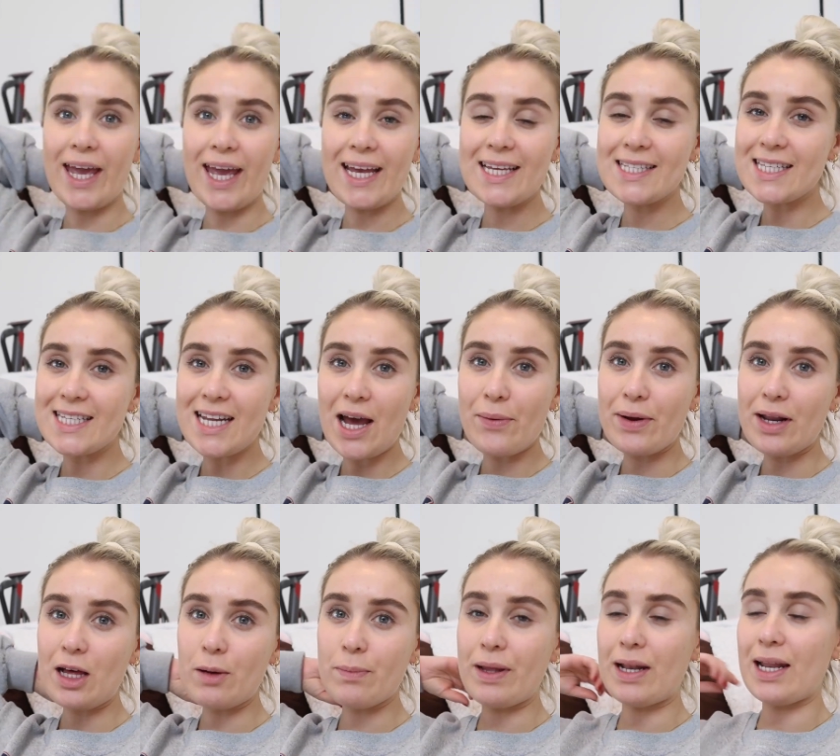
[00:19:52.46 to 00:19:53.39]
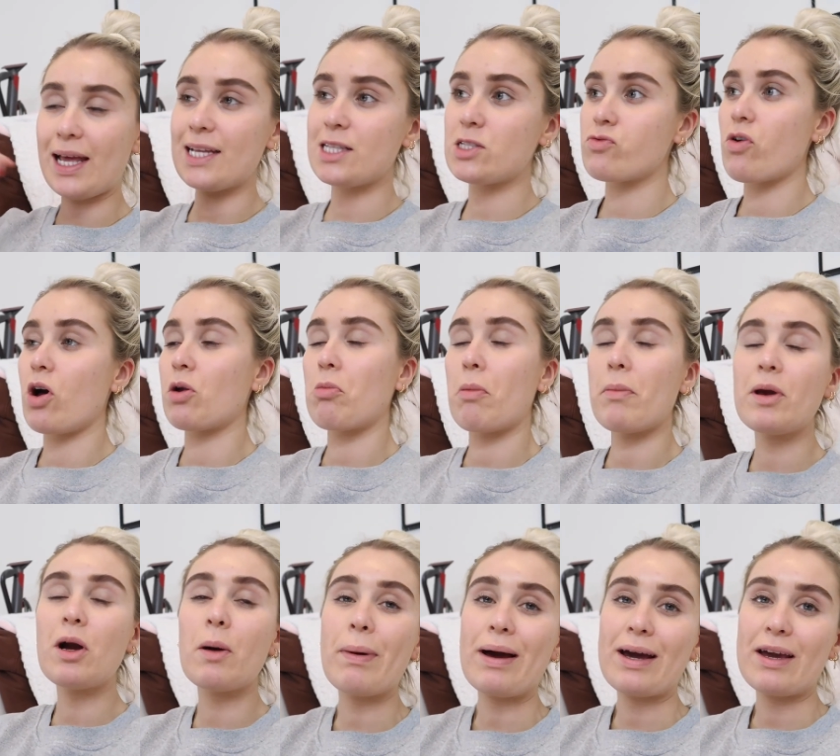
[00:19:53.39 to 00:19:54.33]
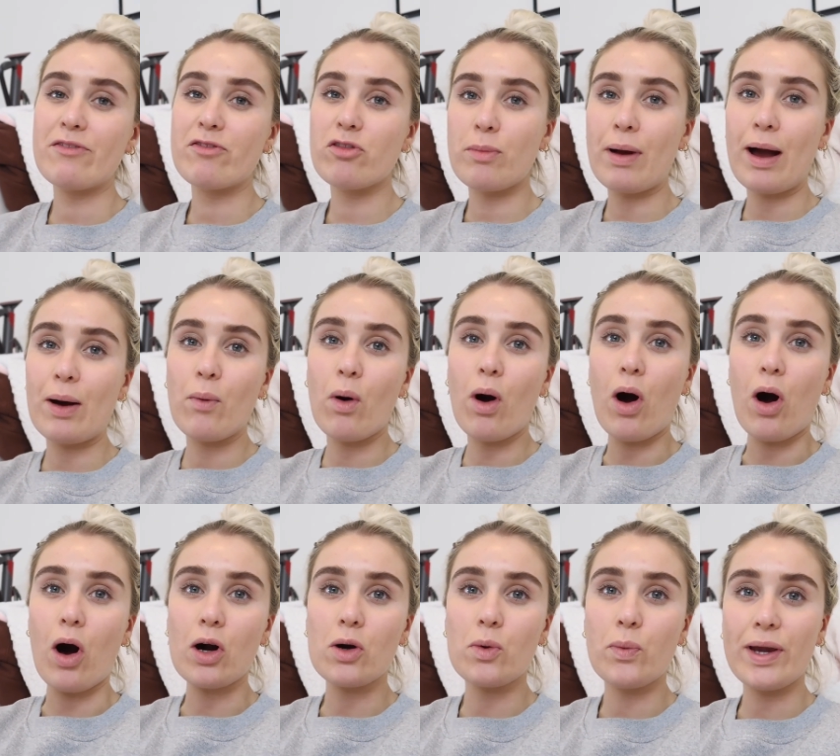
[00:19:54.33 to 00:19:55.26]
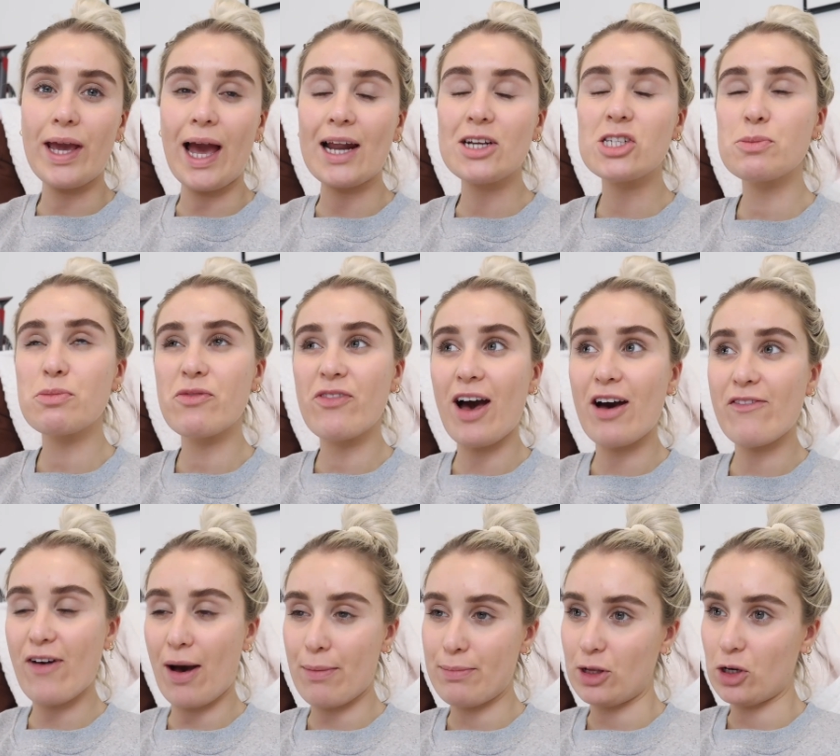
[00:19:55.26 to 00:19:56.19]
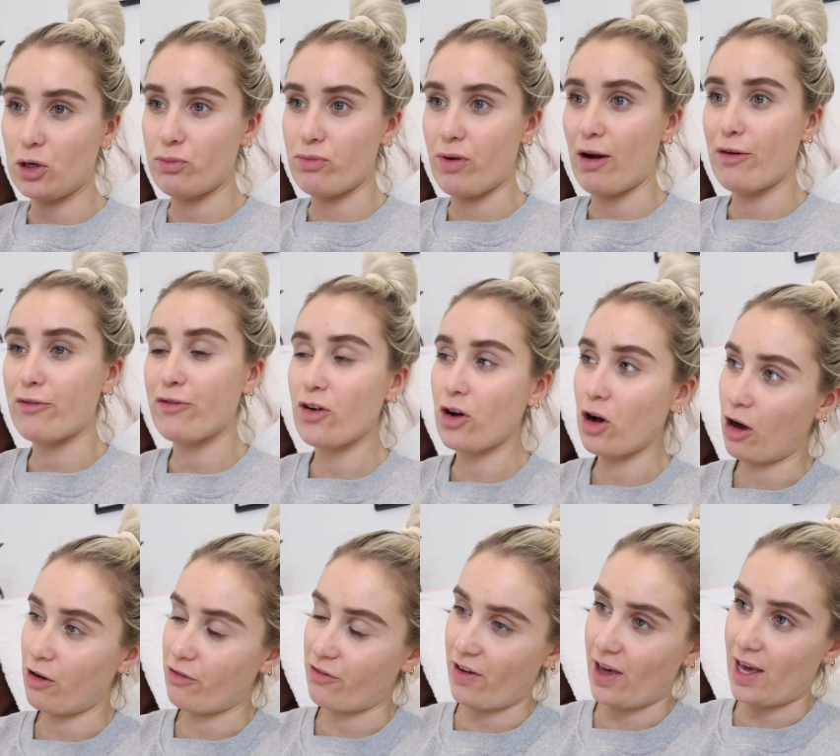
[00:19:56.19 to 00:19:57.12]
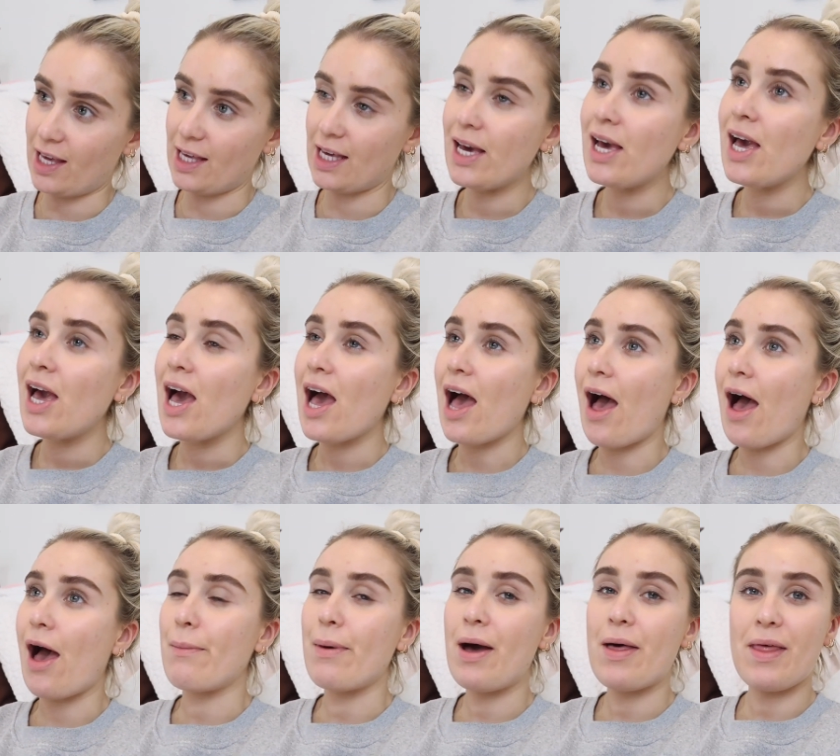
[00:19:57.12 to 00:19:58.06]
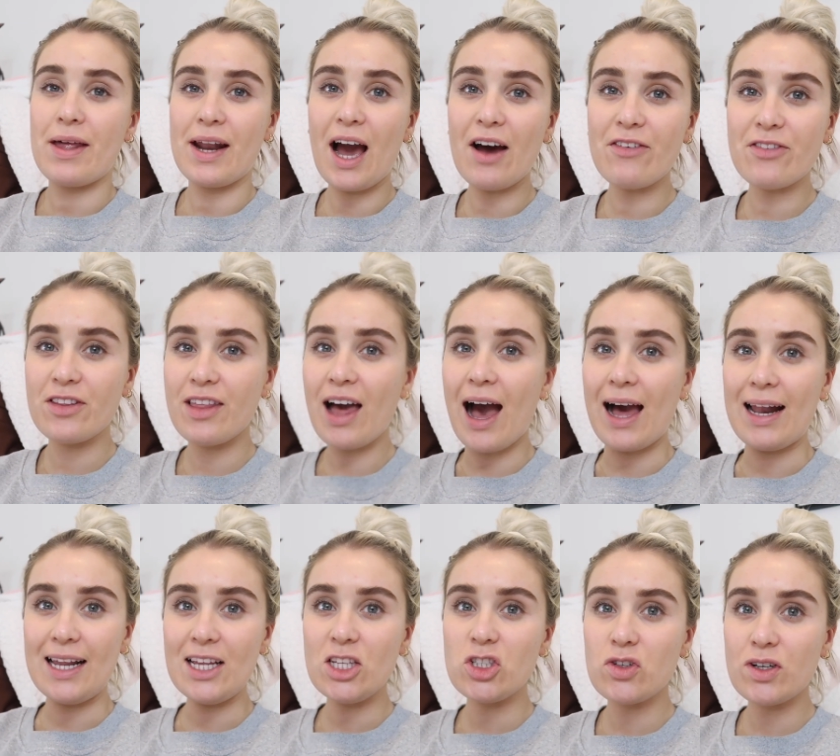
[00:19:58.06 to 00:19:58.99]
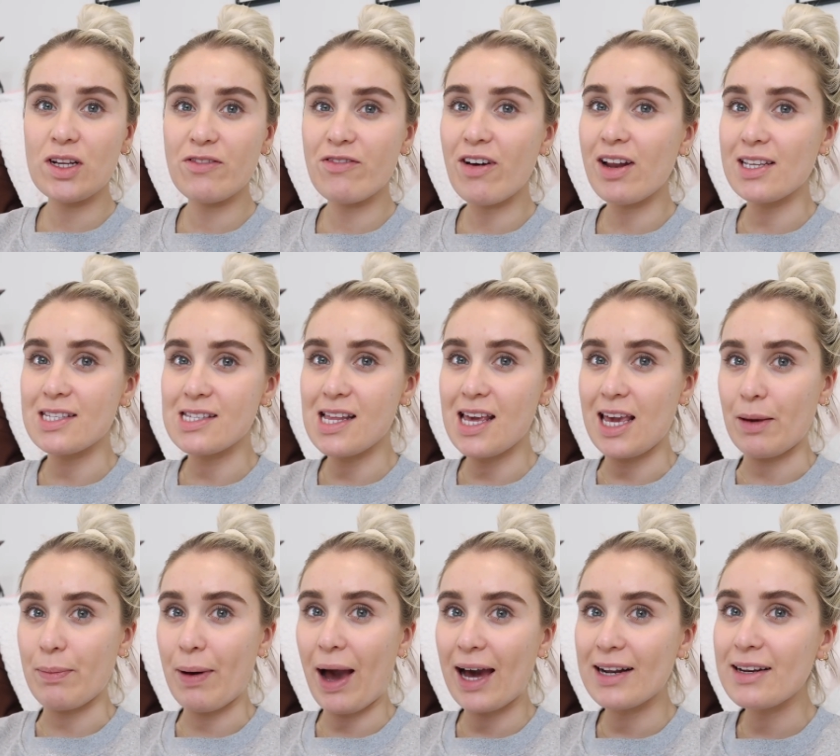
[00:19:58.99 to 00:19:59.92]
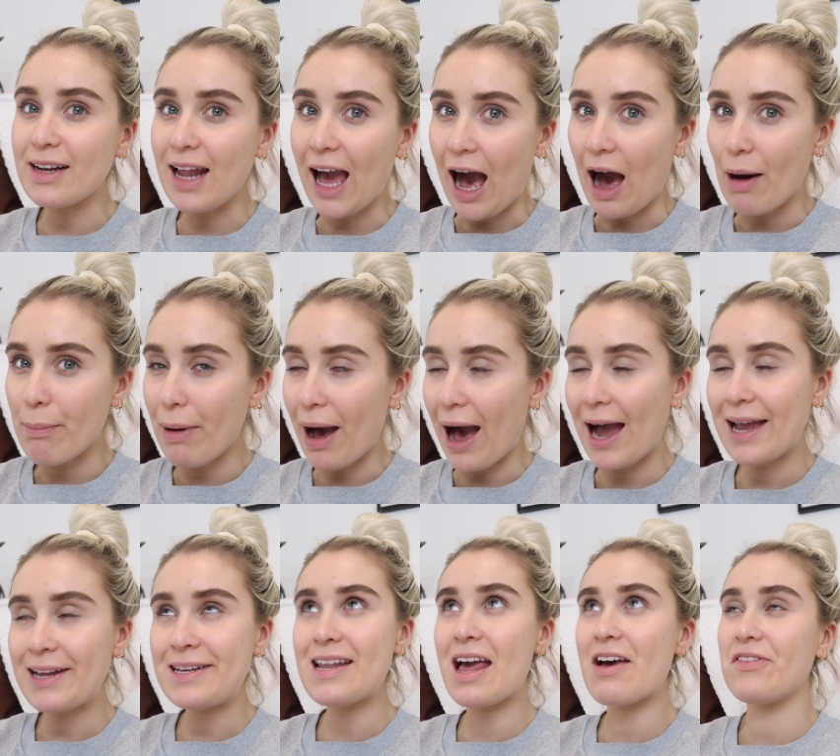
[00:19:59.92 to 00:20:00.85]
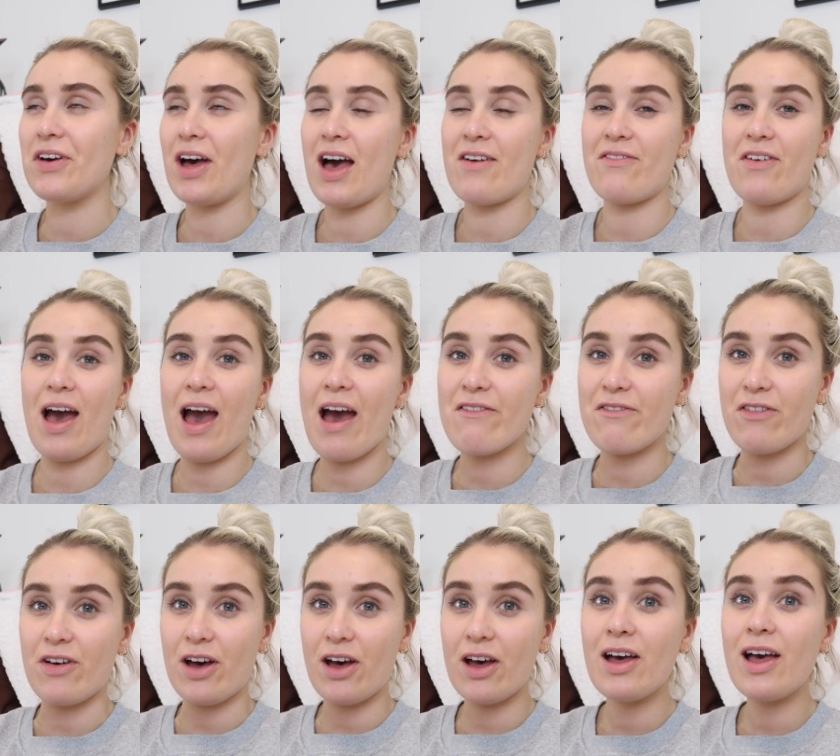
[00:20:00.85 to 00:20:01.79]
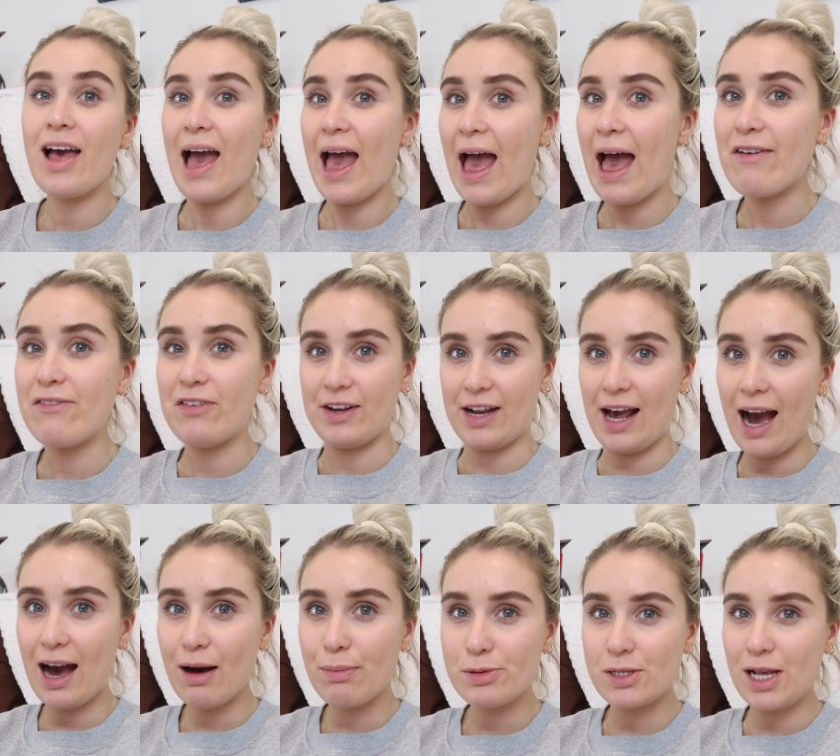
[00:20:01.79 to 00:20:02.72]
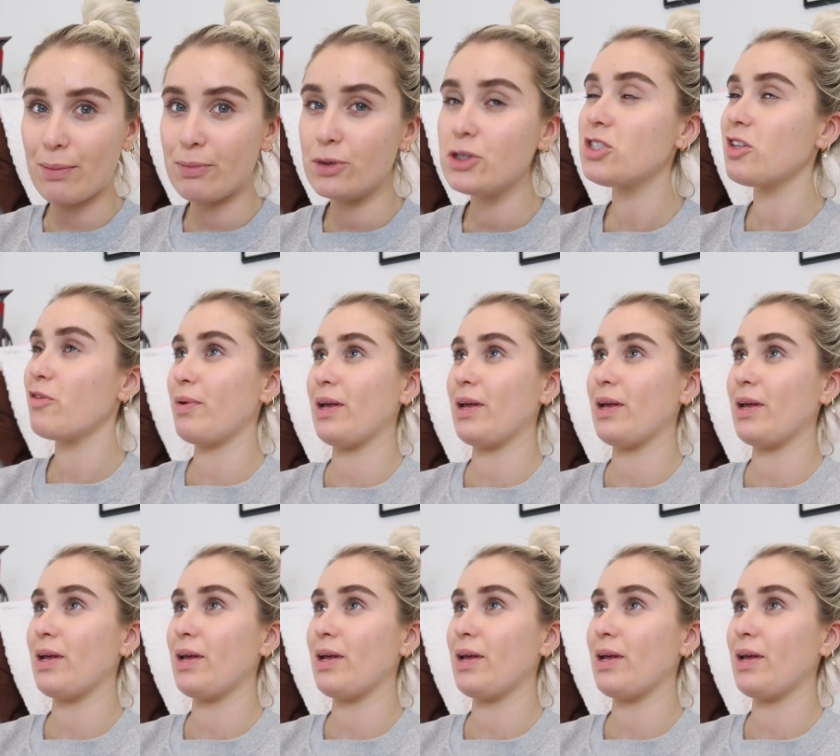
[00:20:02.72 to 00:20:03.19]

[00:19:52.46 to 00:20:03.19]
It is now a little bit later on. When we got back in from our walk, we had some of our family come round for a coffee, um, and then after that I literally fell asleep, had a nap. I never ever ever ever nap, so I must